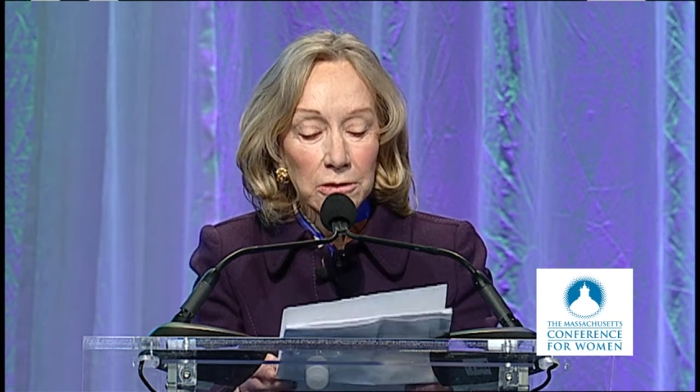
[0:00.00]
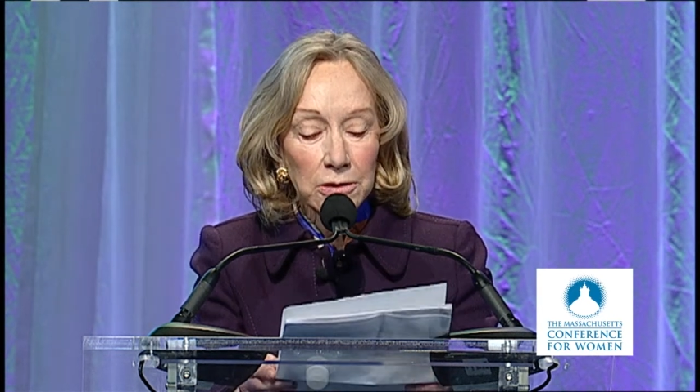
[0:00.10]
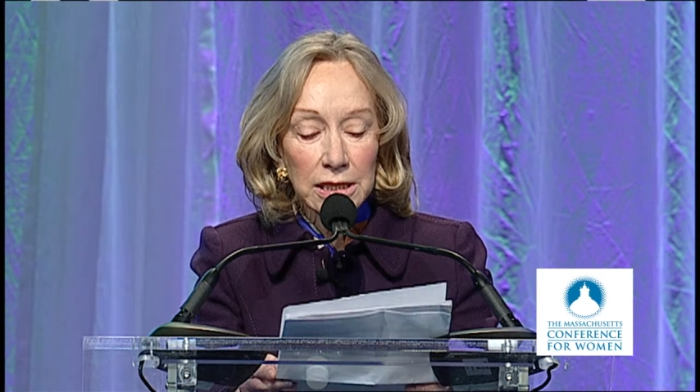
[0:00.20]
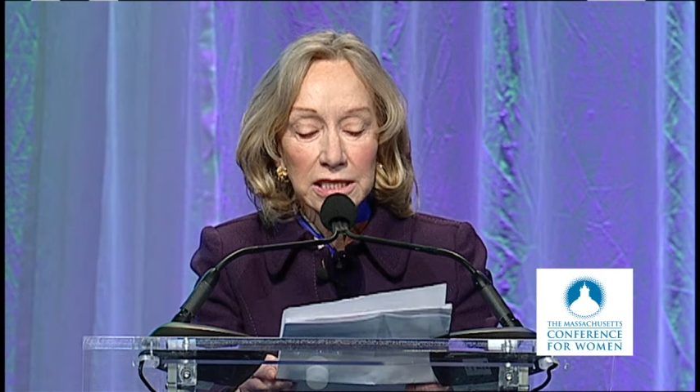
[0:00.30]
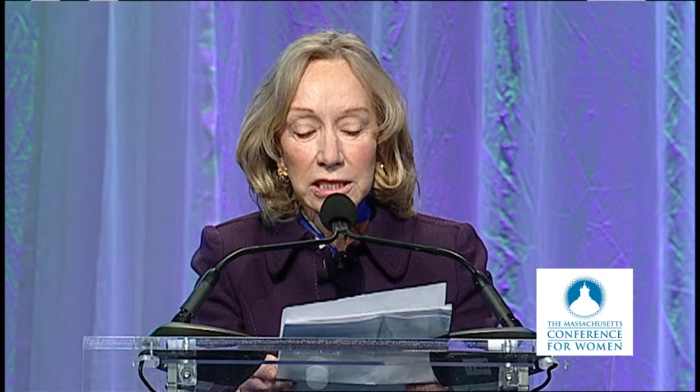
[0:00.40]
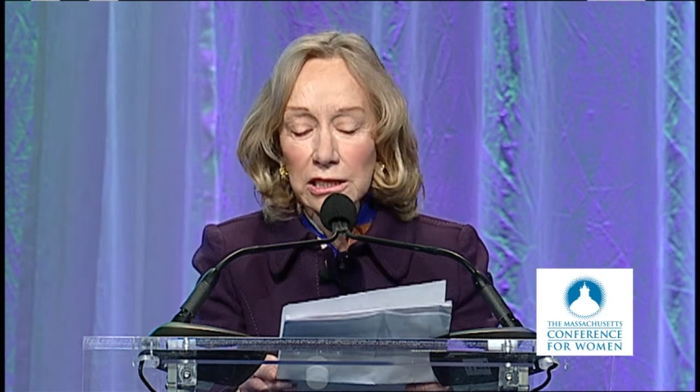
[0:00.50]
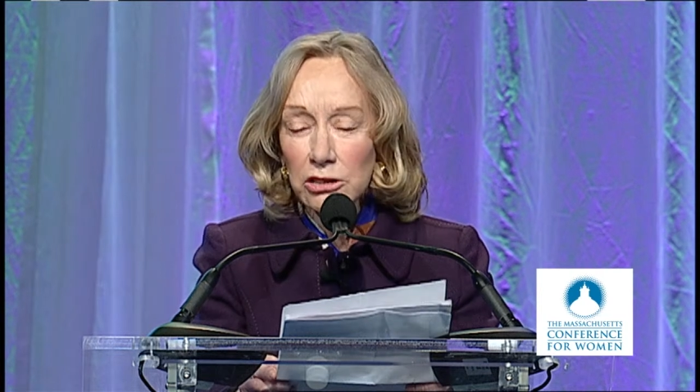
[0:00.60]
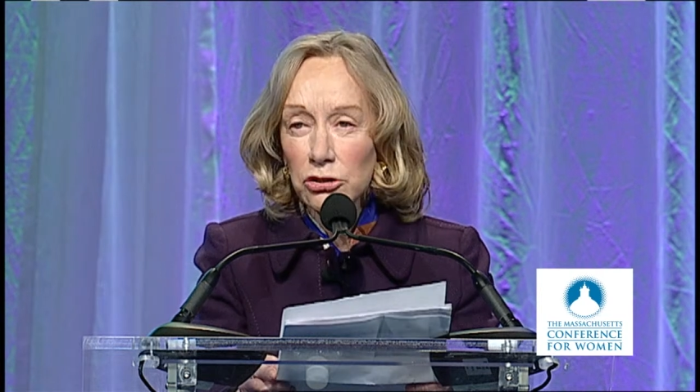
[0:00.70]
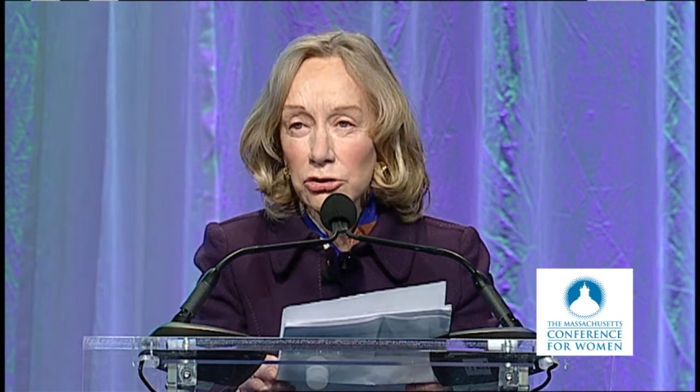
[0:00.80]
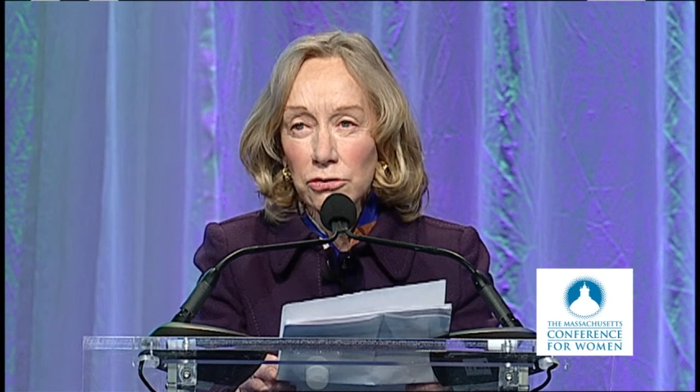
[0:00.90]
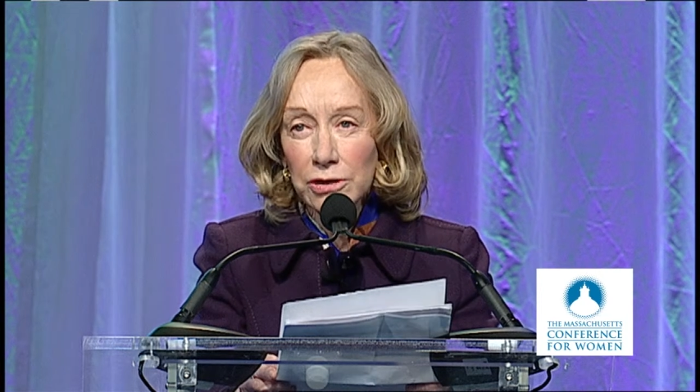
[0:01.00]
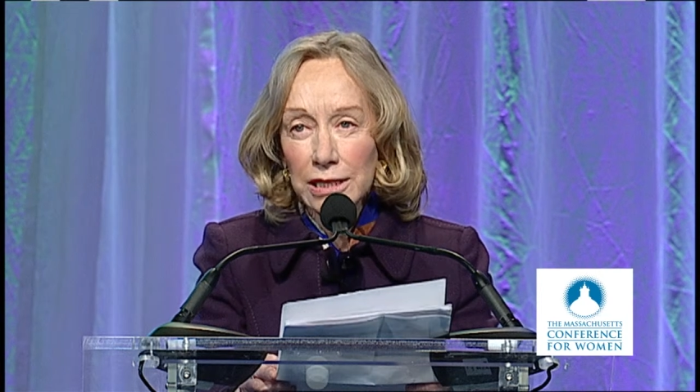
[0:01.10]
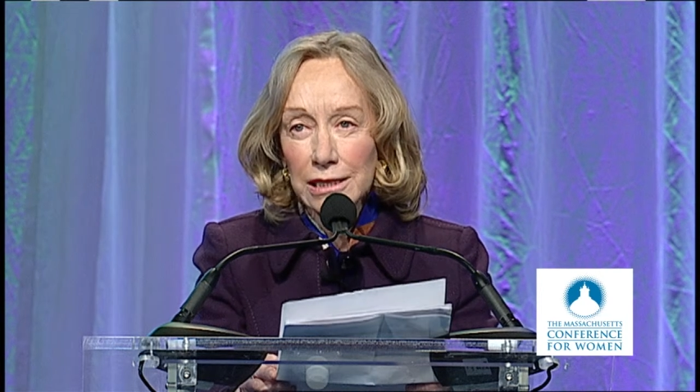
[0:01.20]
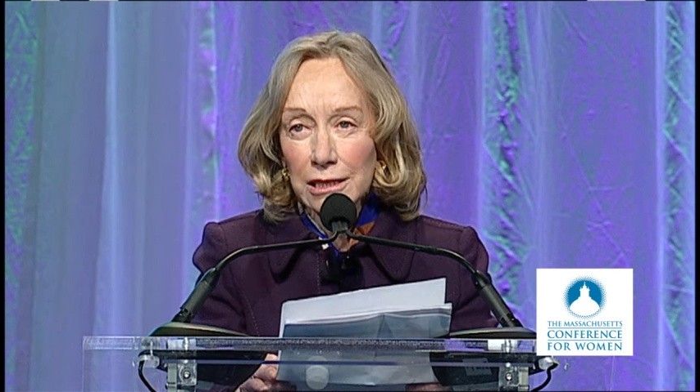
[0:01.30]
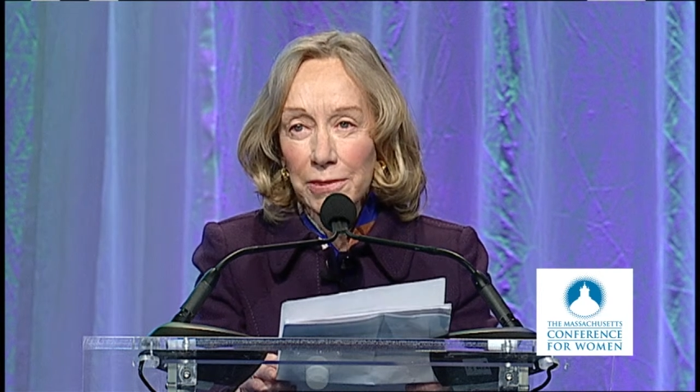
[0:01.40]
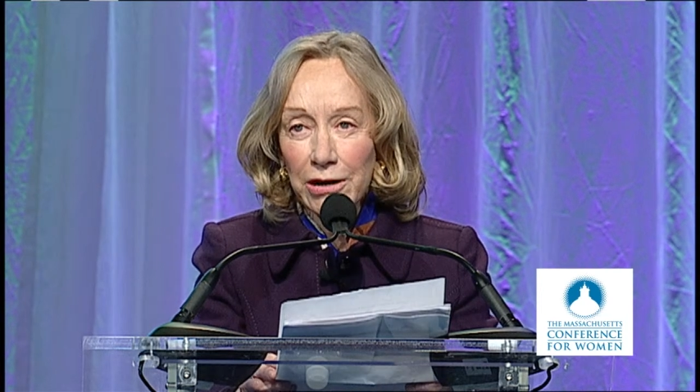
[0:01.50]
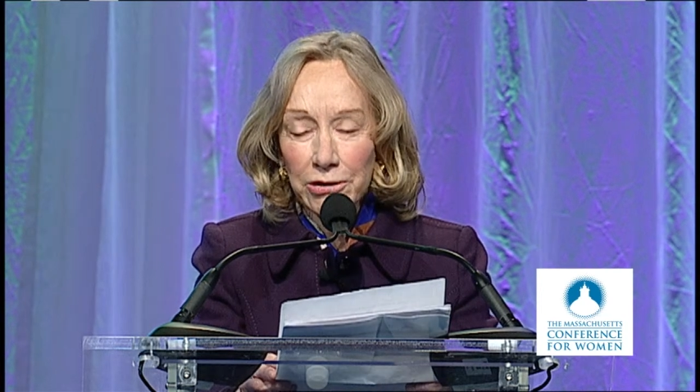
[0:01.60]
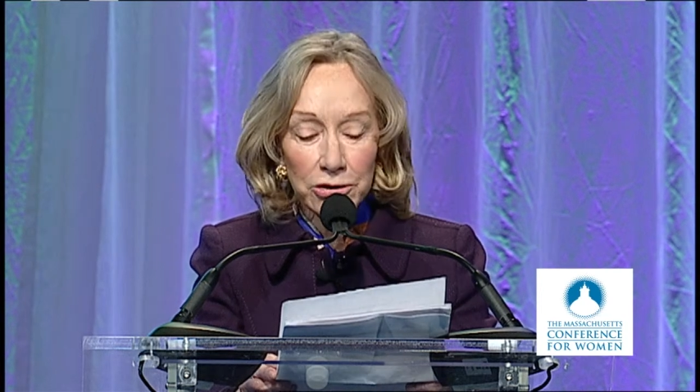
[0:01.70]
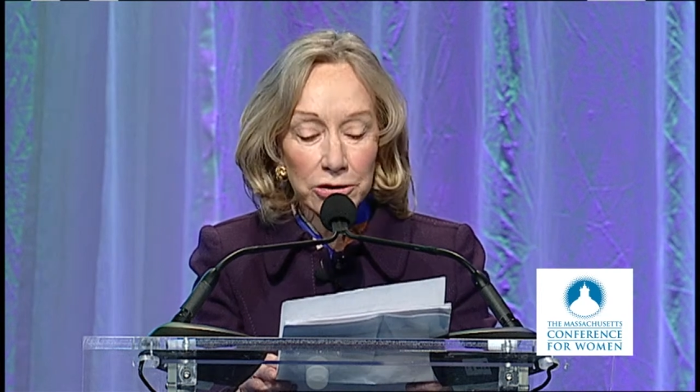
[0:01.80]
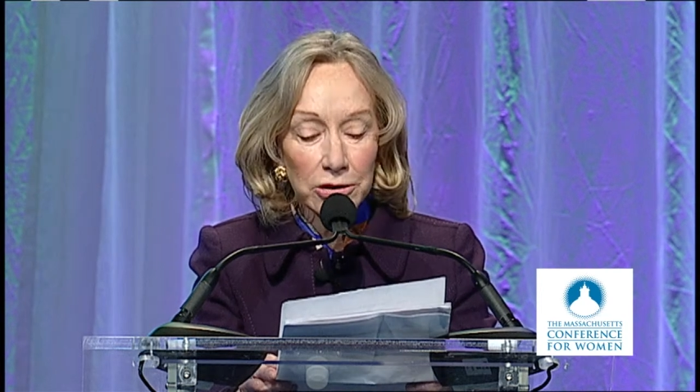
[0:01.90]
was listening to stories about
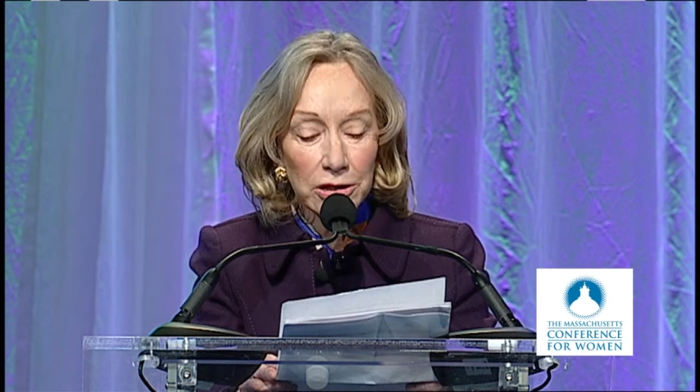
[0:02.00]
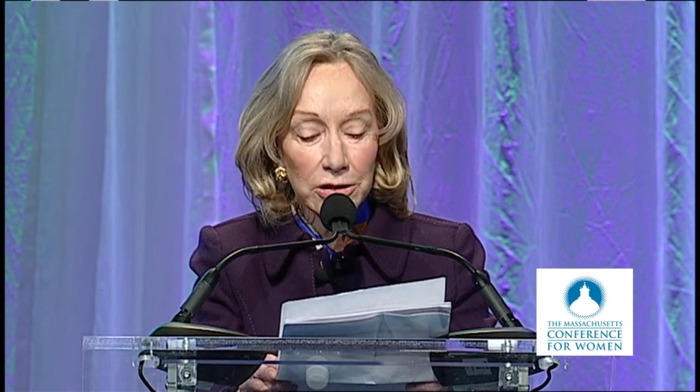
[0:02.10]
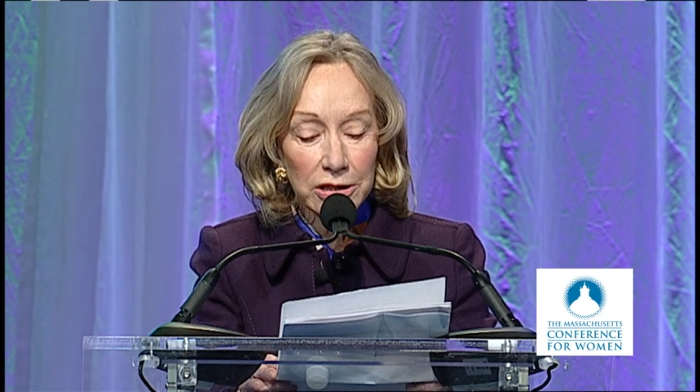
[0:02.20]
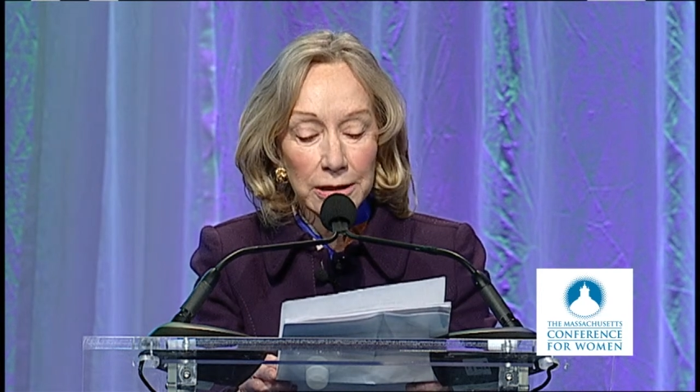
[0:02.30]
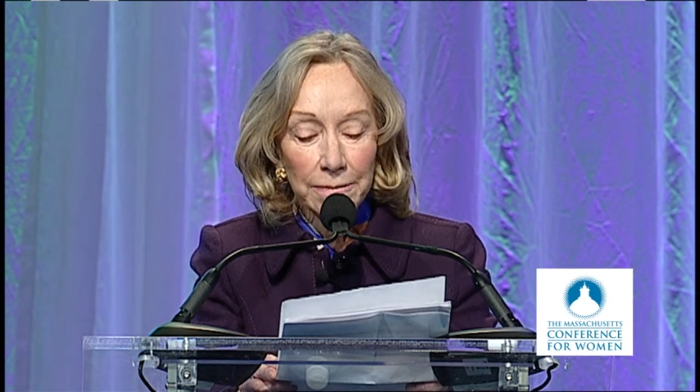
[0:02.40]
her girlhood.